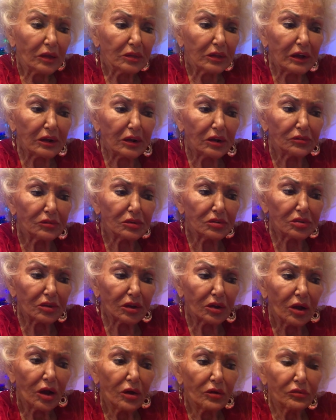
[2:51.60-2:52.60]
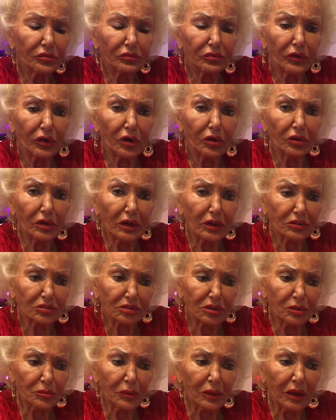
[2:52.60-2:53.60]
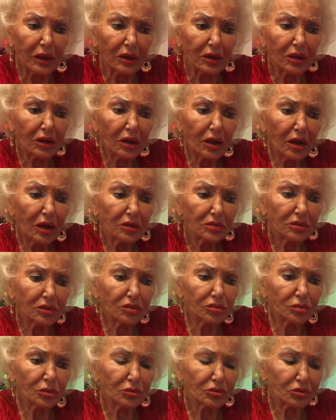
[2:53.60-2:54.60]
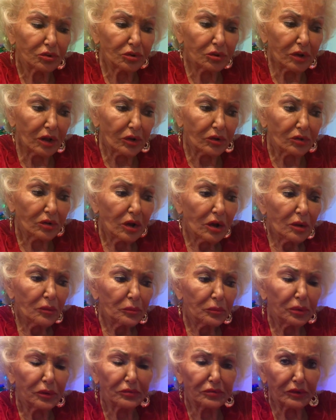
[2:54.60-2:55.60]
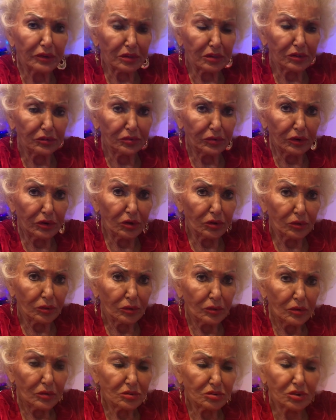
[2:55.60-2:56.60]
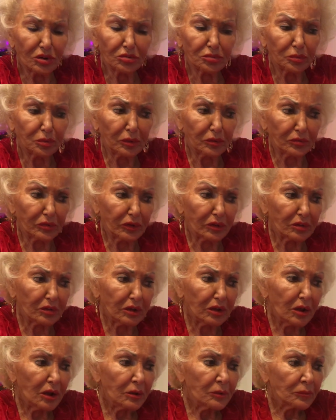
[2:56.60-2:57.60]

let everything fall as they may, things will turn out perfectly for you, just perfectly.